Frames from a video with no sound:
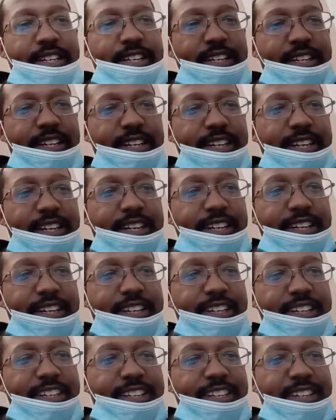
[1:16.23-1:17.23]

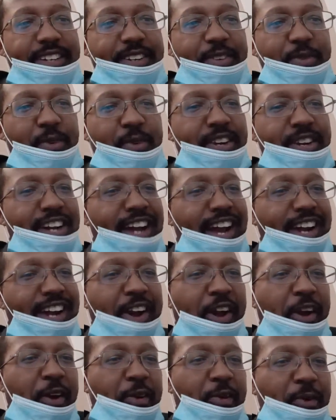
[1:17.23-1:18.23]
uh, where did I
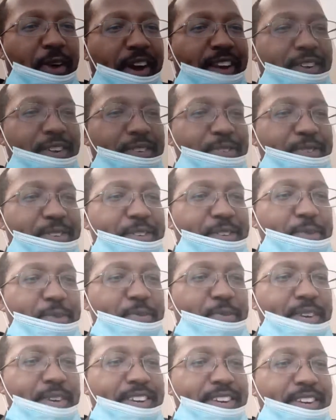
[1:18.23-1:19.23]
go? What do you
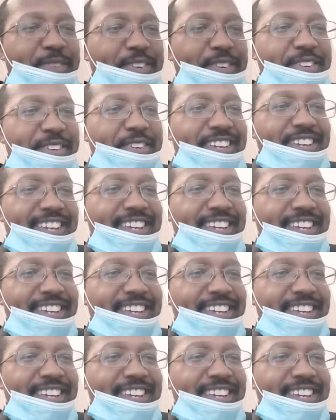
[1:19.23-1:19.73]
mean?